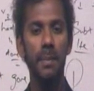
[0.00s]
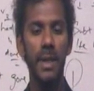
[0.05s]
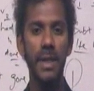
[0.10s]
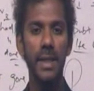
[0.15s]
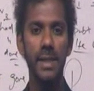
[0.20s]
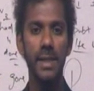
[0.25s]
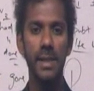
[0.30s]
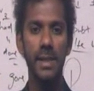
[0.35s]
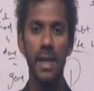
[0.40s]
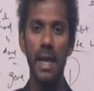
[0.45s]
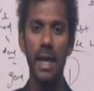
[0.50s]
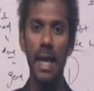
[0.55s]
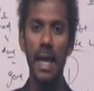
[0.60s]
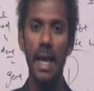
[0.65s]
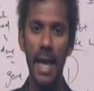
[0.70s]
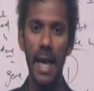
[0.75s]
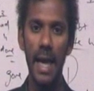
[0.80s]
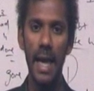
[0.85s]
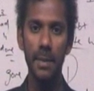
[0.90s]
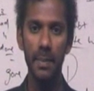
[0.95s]
plus
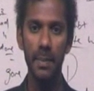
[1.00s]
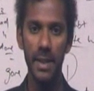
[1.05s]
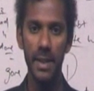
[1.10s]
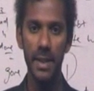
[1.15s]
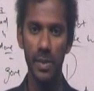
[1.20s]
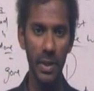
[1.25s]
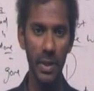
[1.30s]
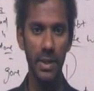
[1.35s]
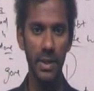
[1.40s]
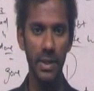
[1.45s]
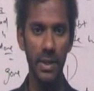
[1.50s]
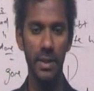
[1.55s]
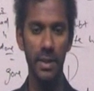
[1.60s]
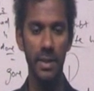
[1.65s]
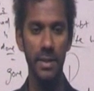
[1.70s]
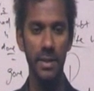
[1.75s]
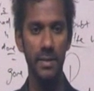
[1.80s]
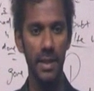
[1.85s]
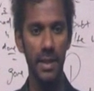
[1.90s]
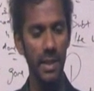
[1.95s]
had plus V3.
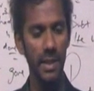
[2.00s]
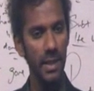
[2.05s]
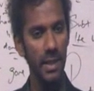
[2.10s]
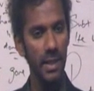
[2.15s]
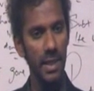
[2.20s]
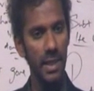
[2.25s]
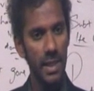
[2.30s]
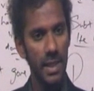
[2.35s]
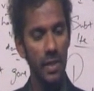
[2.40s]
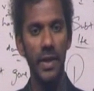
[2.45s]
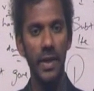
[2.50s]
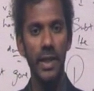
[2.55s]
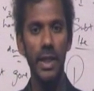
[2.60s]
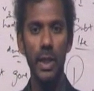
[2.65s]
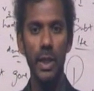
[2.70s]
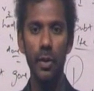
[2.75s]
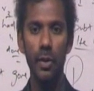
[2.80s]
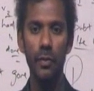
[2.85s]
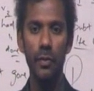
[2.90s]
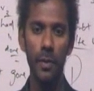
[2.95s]
Right? So when
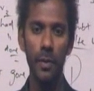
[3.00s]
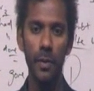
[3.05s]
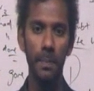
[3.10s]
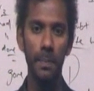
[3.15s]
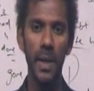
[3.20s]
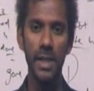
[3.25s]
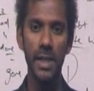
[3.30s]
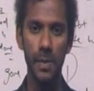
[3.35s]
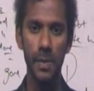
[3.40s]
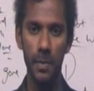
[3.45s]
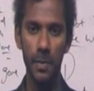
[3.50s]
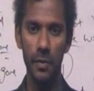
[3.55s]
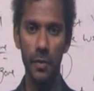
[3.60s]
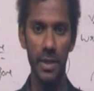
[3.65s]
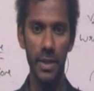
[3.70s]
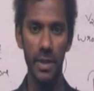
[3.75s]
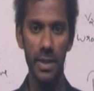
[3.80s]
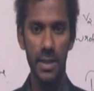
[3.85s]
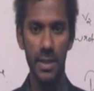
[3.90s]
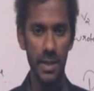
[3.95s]
to go for past
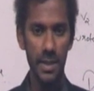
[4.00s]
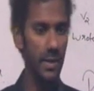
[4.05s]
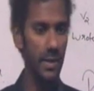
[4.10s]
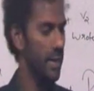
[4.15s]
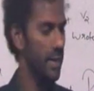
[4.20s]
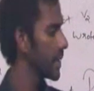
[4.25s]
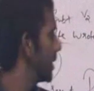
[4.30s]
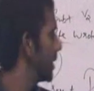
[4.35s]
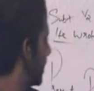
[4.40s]
perfect? Right.